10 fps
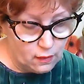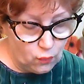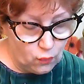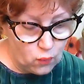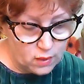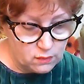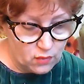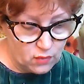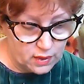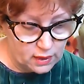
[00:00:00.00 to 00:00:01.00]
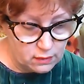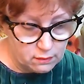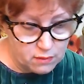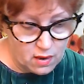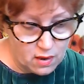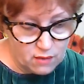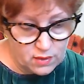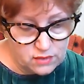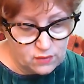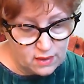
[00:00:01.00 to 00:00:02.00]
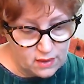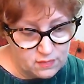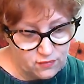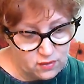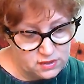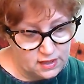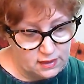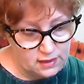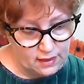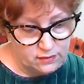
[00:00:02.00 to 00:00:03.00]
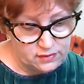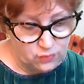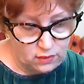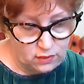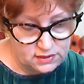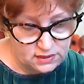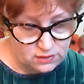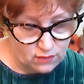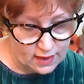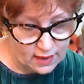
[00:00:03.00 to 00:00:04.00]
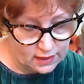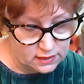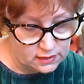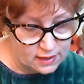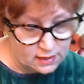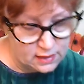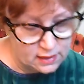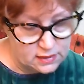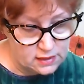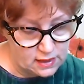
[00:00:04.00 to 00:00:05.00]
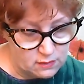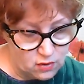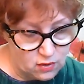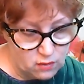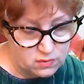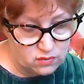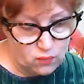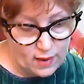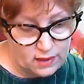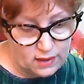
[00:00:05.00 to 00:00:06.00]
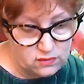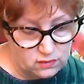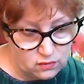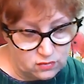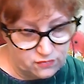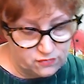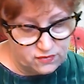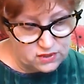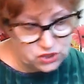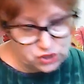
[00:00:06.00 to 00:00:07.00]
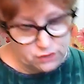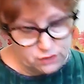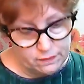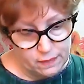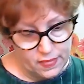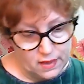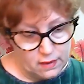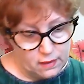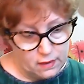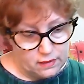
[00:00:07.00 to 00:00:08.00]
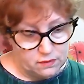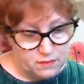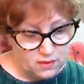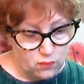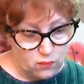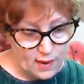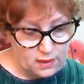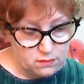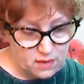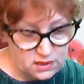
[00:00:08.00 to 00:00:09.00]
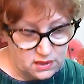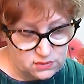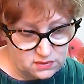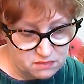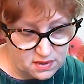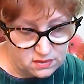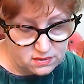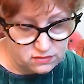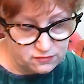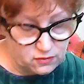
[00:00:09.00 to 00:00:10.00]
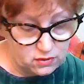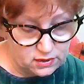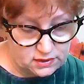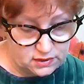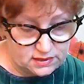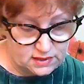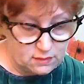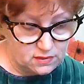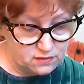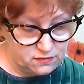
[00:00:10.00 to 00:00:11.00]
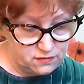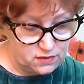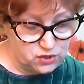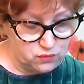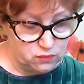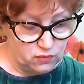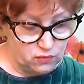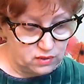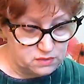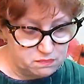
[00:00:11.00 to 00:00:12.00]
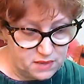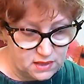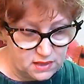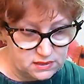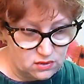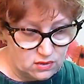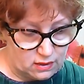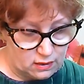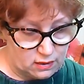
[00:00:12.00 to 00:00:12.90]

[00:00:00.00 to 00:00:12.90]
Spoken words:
One morning, Pa went away before daylight with the horses and wagon, and that night he came home with a wagon load of fish. The big wagon box was piled full, and some of the fish were as big as Laura.